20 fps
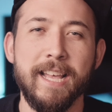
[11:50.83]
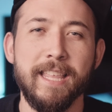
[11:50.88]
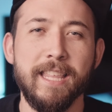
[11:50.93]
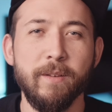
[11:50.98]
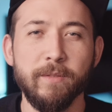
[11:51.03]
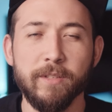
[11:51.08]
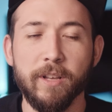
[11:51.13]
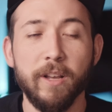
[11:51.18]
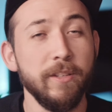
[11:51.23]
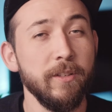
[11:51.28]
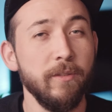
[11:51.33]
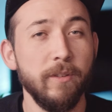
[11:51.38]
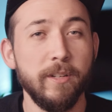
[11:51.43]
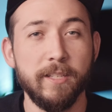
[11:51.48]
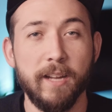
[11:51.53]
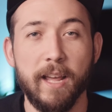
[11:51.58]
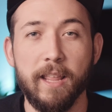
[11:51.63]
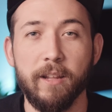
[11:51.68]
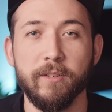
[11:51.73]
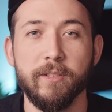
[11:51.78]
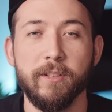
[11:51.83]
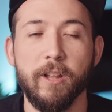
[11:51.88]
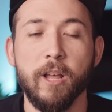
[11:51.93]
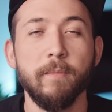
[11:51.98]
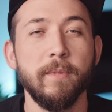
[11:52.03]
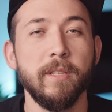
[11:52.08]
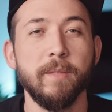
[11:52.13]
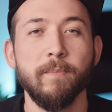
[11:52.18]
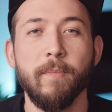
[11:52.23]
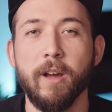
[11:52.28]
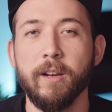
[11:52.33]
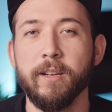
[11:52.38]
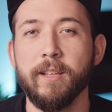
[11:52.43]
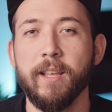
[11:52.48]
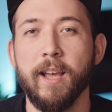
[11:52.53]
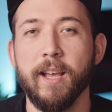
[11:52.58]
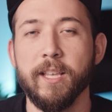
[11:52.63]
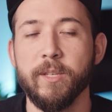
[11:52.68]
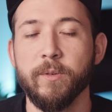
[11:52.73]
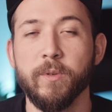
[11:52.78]
And that was also on Tyler Stallman's
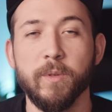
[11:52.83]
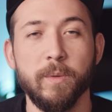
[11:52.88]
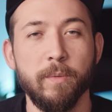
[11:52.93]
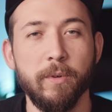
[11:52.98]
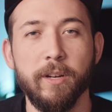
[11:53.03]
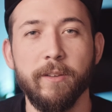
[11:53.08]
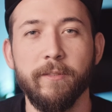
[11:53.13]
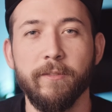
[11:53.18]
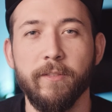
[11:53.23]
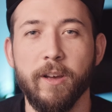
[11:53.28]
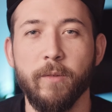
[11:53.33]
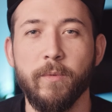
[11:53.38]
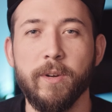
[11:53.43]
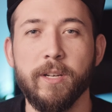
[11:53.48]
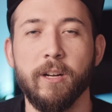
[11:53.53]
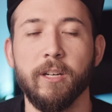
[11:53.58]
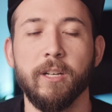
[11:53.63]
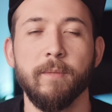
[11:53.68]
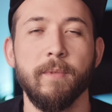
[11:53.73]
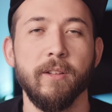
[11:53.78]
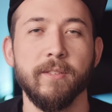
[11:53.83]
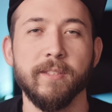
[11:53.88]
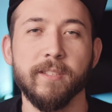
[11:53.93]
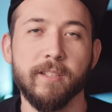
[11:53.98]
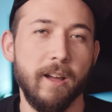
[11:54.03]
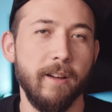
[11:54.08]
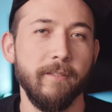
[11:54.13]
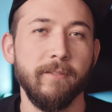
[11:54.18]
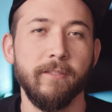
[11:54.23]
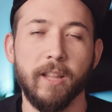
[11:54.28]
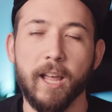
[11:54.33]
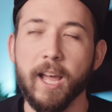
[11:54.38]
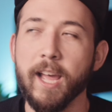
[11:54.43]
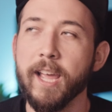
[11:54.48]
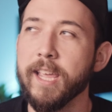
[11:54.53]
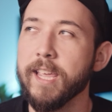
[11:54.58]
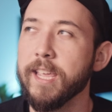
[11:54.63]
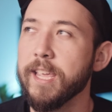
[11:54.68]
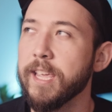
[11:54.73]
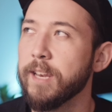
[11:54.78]
podcast, which was pretty fun. We talked about soft
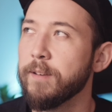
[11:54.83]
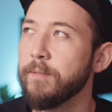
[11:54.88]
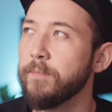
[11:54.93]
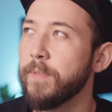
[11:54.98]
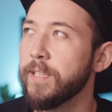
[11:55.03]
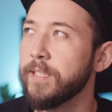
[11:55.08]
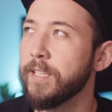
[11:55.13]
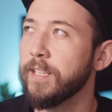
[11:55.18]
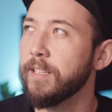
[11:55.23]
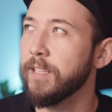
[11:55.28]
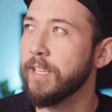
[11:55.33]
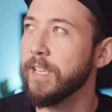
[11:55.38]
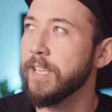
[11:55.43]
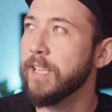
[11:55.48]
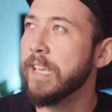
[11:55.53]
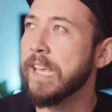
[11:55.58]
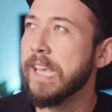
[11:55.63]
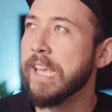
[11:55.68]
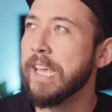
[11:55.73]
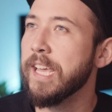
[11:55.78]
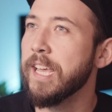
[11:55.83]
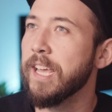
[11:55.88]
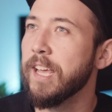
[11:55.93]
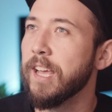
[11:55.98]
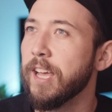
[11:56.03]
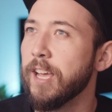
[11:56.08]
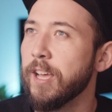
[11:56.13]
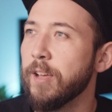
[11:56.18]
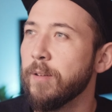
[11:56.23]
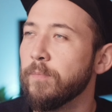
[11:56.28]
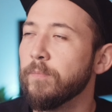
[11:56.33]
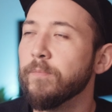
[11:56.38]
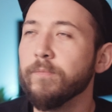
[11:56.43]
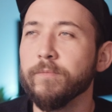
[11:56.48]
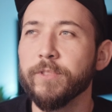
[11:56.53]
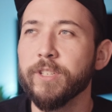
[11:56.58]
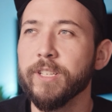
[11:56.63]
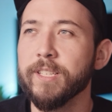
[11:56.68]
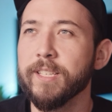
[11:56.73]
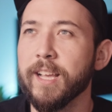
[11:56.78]
light and basically
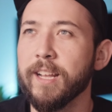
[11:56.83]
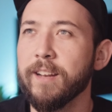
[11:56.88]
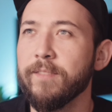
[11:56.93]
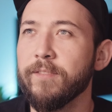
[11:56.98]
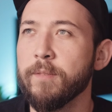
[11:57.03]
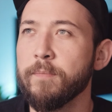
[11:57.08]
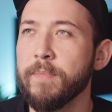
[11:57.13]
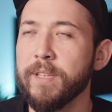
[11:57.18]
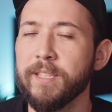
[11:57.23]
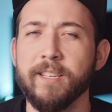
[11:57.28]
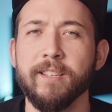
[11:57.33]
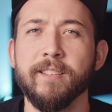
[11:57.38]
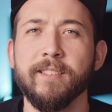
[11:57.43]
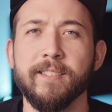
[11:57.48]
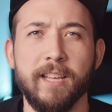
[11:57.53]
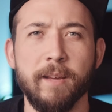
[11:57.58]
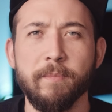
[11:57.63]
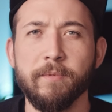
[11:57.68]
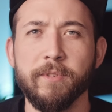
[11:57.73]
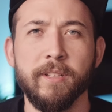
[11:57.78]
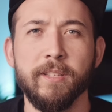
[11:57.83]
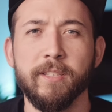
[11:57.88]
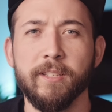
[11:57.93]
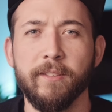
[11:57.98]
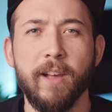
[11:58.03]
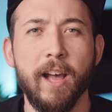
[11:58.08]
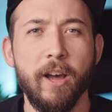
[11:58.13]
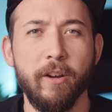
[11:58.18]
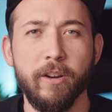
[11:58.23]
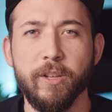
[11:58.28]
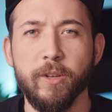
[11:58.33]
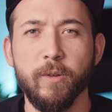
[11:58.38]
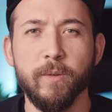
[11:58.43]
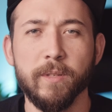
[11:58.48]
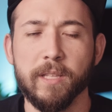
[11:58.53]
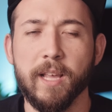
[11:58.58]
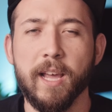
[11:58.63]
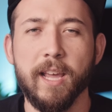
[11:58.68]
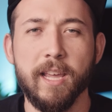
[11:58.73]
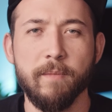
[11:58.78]
um, just kind of the misconceptions of how to
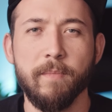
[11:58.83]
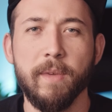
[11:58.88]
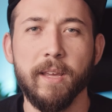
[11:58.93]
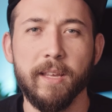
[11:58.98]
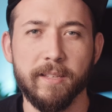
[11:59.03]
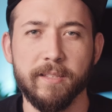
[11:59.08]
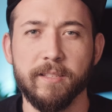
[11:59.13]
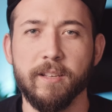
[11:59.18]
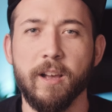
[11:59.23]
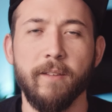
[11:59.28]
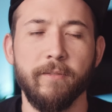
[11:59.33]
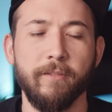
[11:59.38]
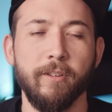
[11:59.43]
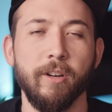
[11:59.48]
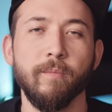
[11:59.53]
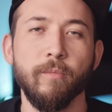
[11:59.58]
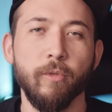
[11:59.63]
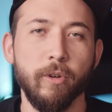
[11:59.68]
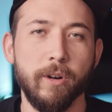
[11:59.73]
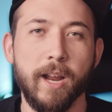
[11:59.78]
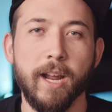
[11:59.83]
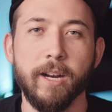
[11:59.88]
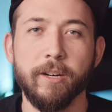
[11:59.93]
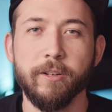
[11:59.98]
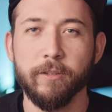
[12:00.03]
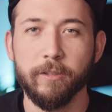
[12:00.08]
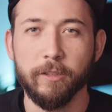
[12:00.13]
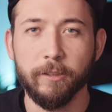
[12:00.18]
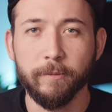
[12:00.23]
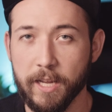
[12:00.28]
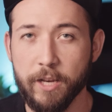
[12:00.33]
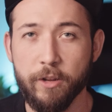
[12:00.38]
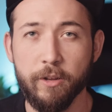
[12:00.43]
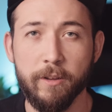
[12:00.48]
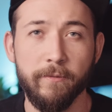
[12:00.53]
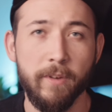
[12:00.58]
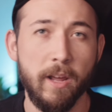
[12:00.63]
use light and make it softer and more natural. And you